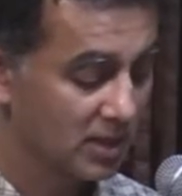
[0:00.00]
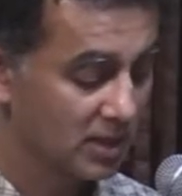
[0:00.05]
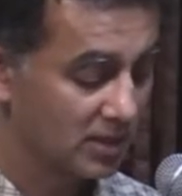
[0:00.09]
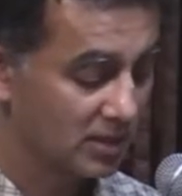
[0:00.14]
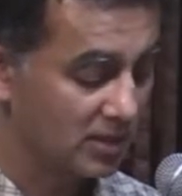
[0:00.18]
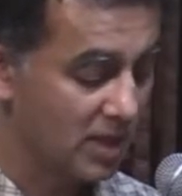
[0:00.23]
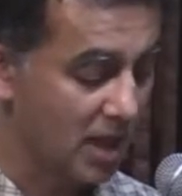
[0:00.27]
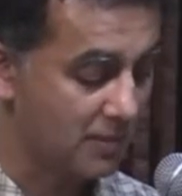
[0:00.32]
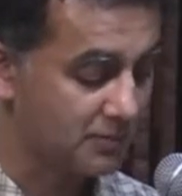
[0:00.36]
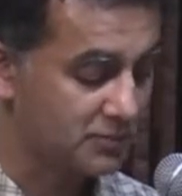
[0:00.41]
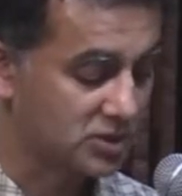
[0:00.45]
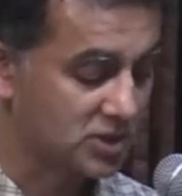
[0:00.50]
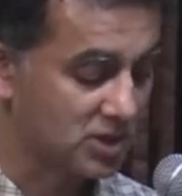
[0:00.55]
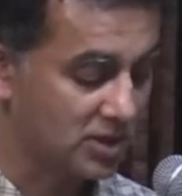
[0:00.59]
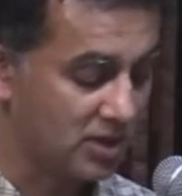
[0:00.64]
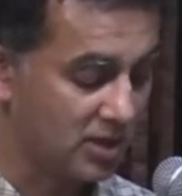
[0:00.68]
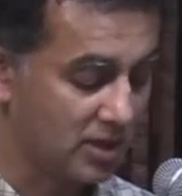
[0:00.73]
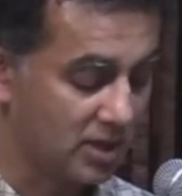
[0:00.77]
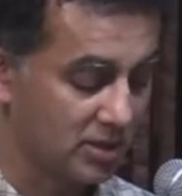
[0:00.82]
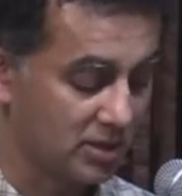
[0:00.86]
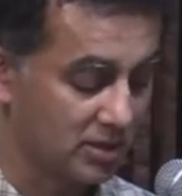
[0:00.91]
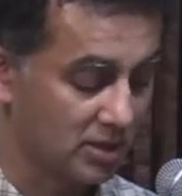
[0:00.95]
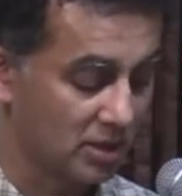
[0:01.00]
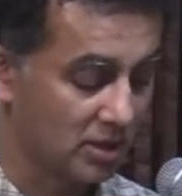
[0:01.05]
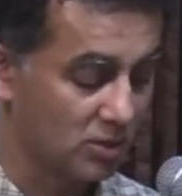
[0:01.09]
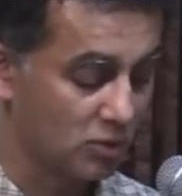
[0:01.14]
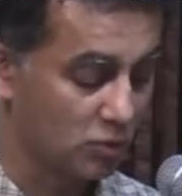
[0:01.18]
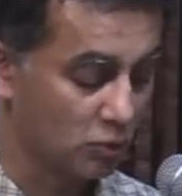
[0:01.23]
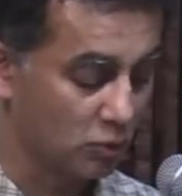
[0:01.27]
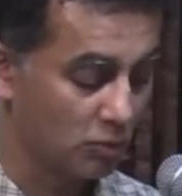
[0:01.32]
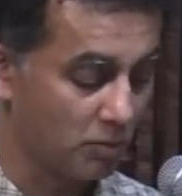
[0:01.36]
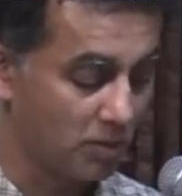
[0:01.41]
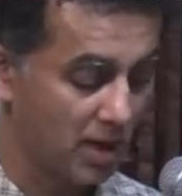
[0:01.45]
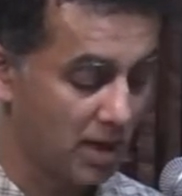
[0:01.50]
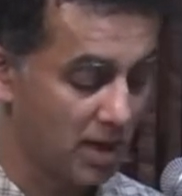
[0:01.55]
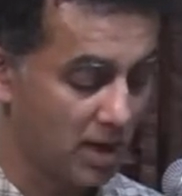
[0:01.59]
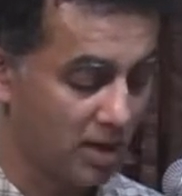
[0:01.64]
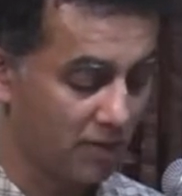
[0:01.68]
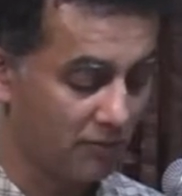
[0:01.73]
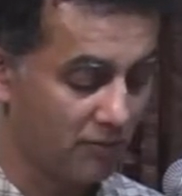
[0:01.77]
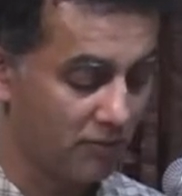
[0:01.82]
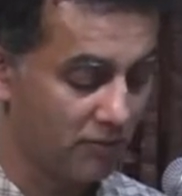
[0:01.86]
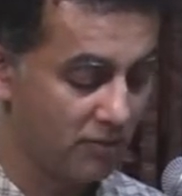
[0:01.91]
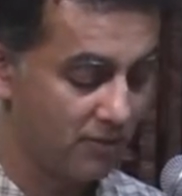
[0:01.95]
captured and controlled by
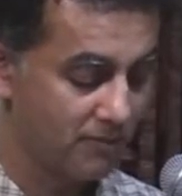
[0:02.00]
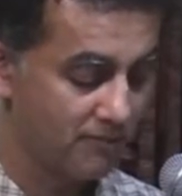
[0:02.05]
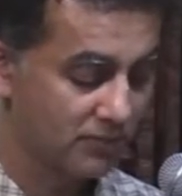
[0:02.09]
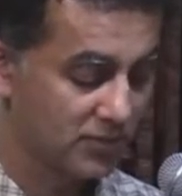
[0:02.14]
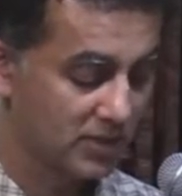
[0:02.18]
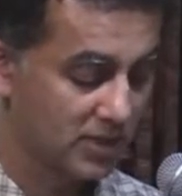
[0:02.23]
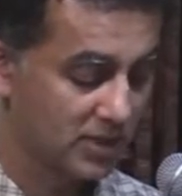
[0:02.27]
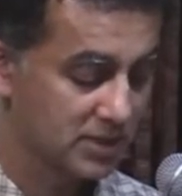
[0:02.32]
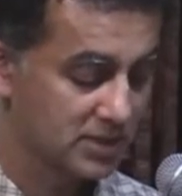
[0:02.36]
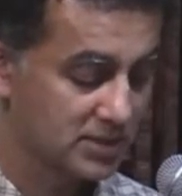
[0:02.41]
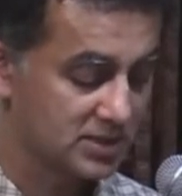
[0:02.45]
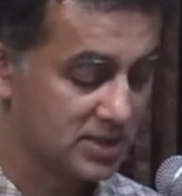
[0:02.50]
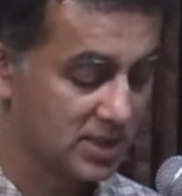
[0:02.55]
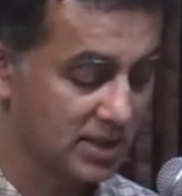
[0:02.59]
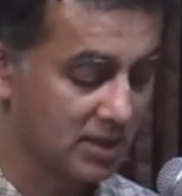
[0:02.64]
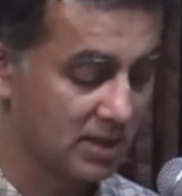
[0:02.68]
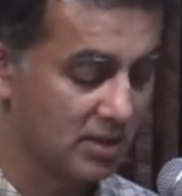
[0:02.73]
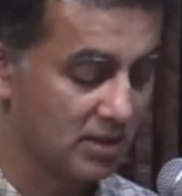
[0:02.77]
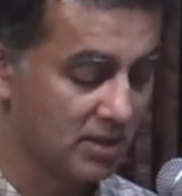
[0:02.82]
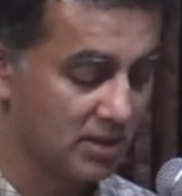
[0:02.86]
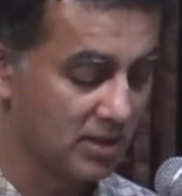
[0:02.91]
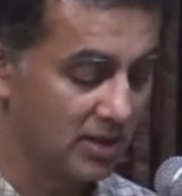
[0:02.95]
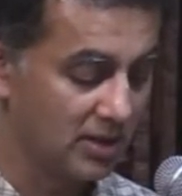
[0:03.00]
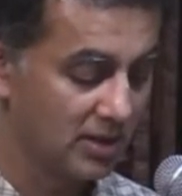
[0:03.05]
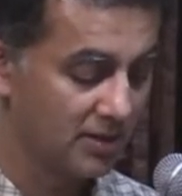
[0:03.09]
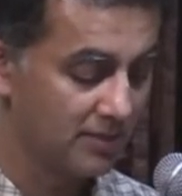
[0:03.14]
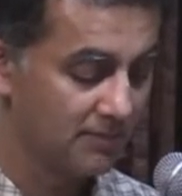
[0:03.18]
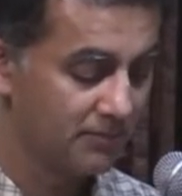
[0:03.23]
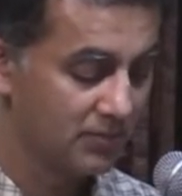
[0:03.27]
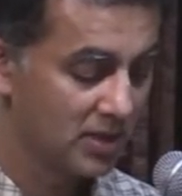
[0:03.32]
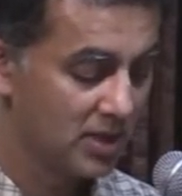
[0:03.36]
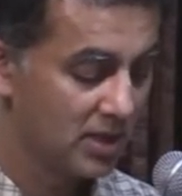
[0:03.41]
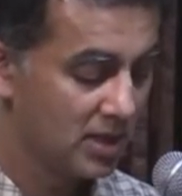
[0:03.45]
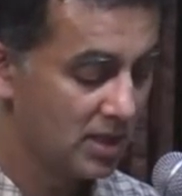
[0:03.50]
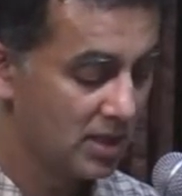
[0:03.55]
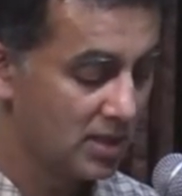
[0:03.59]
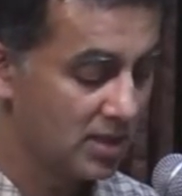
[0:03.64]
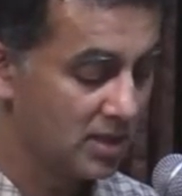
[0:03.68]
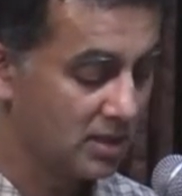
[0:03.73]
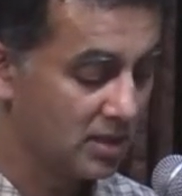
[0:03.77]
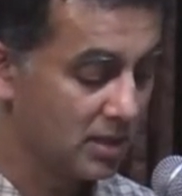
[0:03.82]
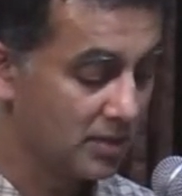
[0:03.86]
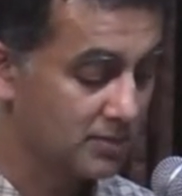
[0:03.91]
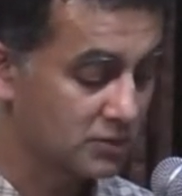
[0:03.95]
love. Secondly,
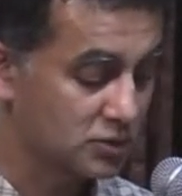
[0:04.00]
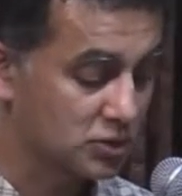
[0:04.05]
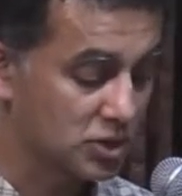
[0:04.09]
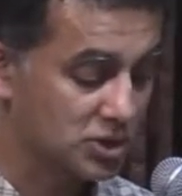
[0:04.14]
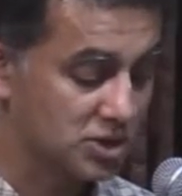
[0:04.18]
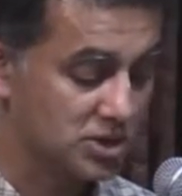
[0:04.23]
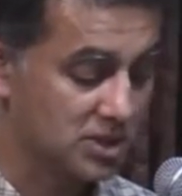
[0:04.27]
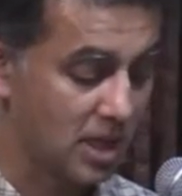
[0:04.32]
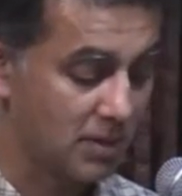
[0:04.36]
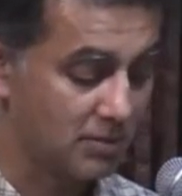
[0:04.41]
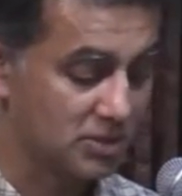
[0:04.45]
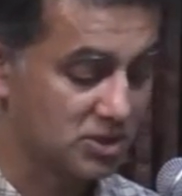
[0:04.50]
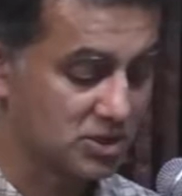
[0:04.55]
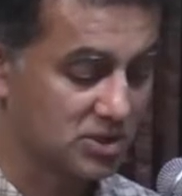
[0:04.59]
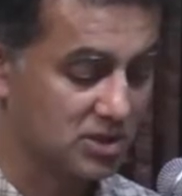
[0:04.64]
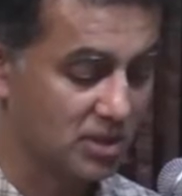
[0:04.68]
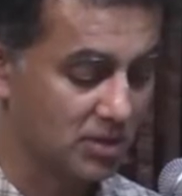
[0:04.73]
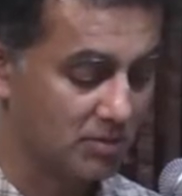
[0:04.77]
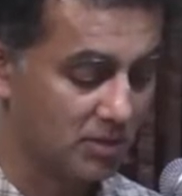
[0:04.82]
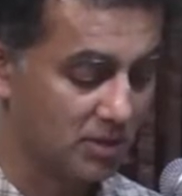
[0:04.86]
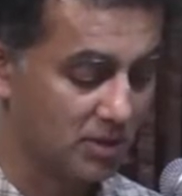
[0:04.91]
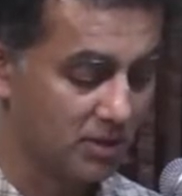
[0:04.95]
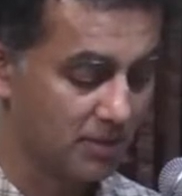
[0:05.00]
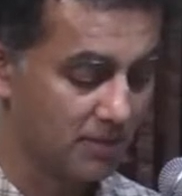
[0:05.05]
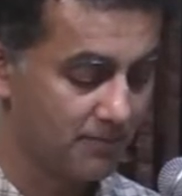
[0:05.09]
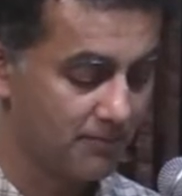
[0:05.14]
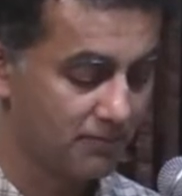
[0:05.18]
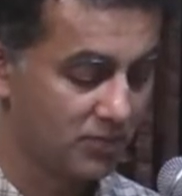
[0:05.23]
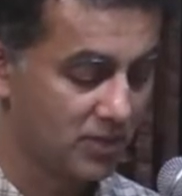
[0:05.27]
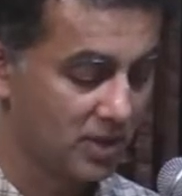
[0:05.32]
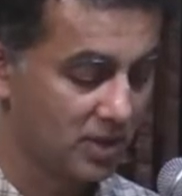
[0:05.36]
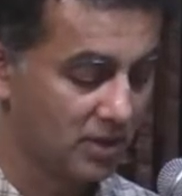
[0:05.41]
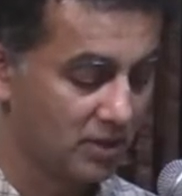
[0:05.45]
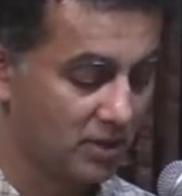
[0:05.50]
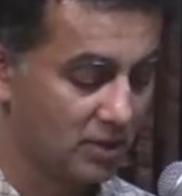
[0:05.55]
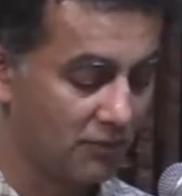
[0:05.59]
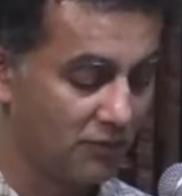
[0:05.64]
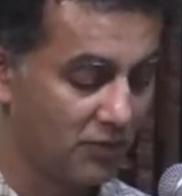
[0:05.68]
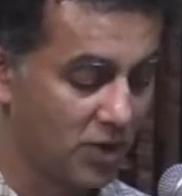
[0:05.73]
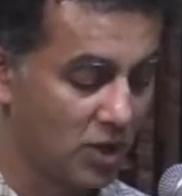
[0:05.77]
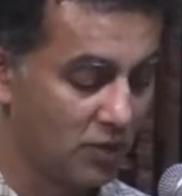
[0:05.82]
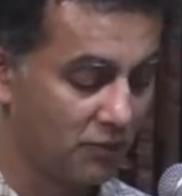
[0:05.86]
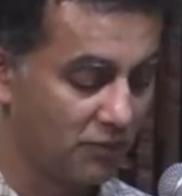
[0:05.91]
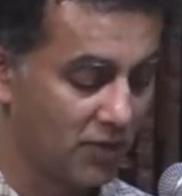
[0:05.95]
he comes to establish dharma, the
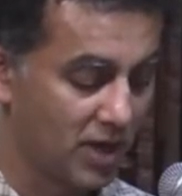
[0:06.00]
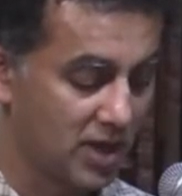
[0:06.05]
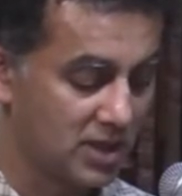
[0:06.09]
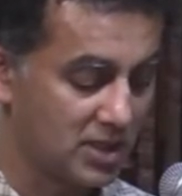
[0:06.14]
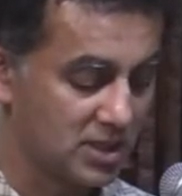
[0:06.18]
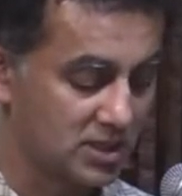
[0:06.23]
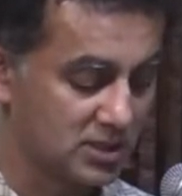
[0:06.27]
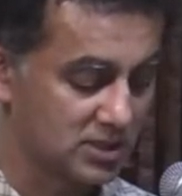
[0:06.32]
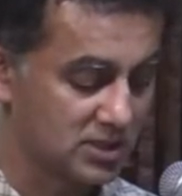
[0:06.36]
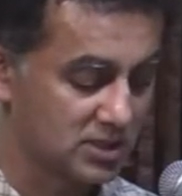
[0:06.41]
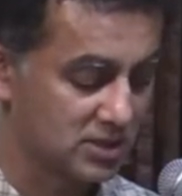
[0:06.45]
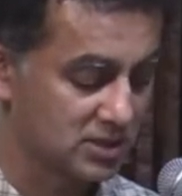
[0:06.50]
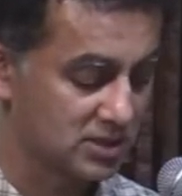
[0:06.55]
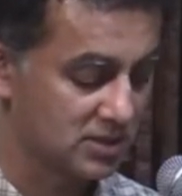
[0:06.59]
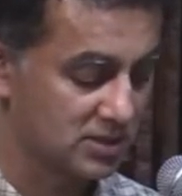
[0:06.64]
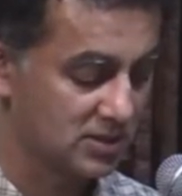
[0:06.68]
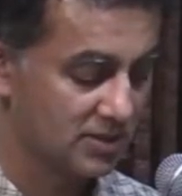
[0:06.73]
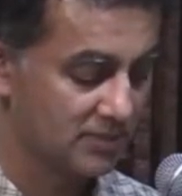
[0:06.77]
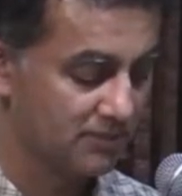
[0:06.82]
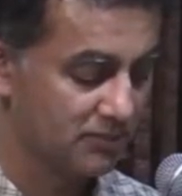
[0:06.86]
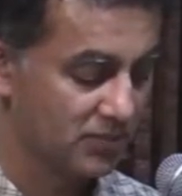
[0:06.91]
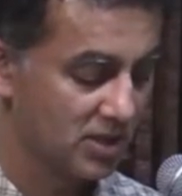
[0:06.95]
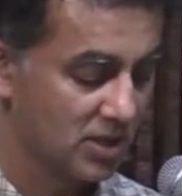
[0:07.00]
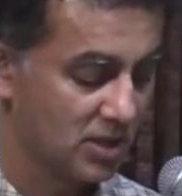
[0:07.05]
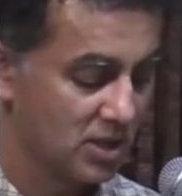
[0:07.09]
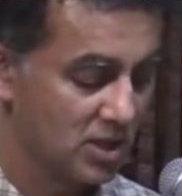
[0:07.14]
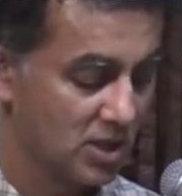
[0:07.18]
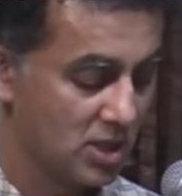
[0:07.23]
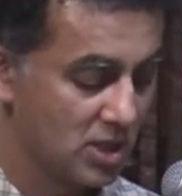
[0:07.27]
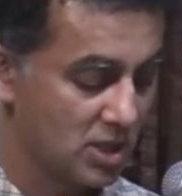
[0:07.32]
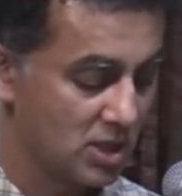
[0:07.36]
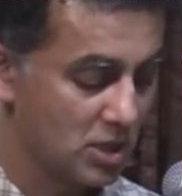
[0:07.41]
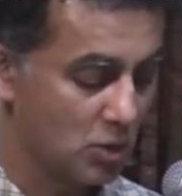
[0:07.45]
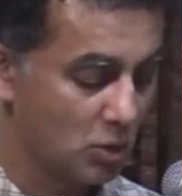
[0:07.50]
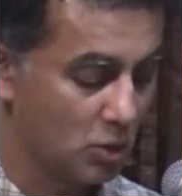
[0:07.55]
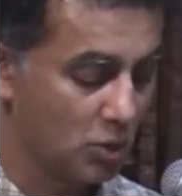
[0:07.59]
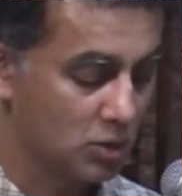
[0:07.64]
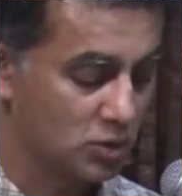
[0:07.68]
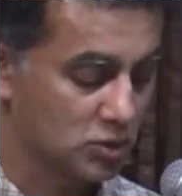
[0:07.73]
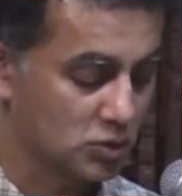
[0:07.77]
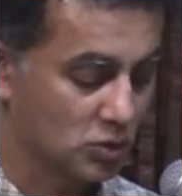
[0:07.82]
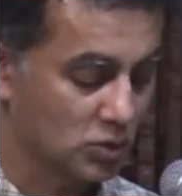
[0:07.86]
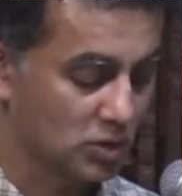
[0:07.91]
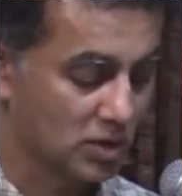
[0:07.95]
way of righteousness. He
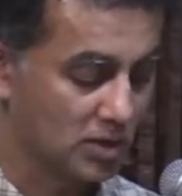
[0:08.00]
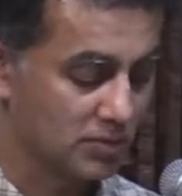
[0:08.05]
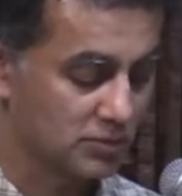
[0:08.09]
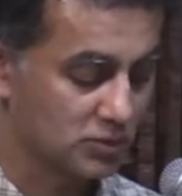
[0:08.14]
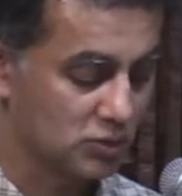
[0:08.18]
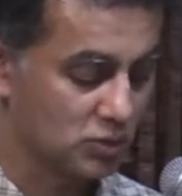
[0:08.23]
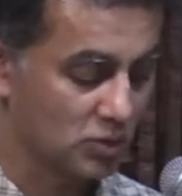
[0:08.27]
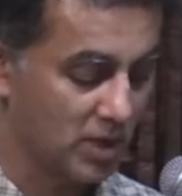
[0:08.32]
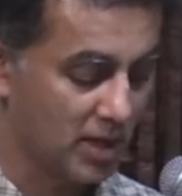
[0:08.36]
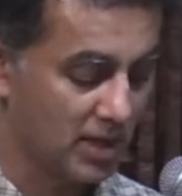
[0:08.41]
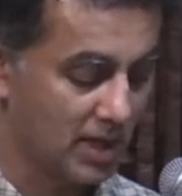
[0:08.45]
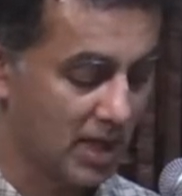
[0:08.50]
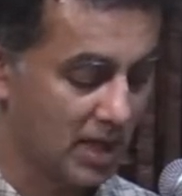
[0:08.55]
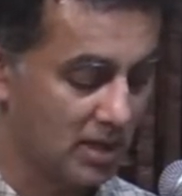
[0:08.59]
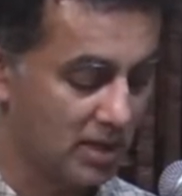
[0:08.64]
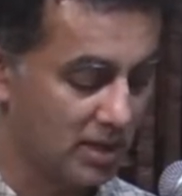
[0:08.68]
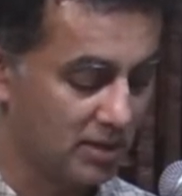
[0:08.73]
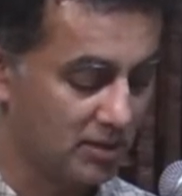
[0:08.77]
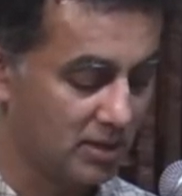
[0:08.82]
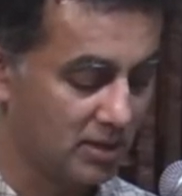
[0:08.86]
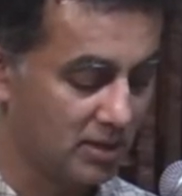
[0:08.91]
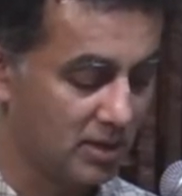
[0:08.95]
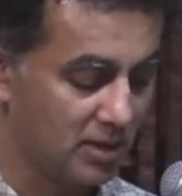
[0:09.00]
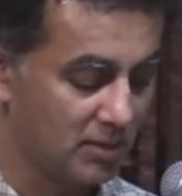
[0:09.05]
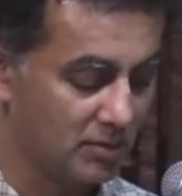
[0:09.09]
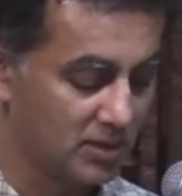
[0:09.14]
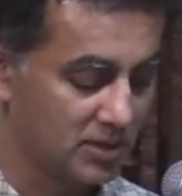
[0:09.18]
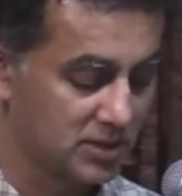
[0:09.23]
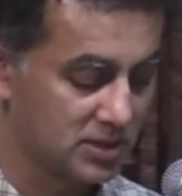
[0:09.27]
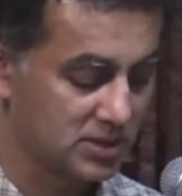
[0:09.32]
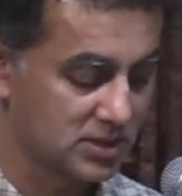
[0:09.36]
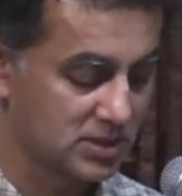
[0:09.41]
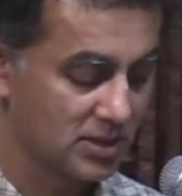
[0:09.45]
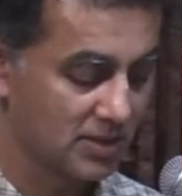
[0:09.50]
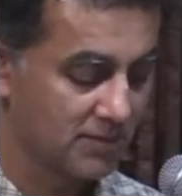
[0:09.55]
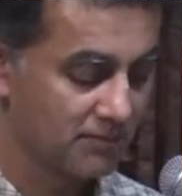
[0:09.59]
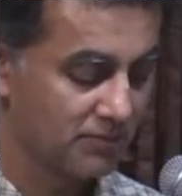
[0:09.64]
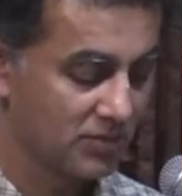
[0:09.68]
also comes to annihilate the demons.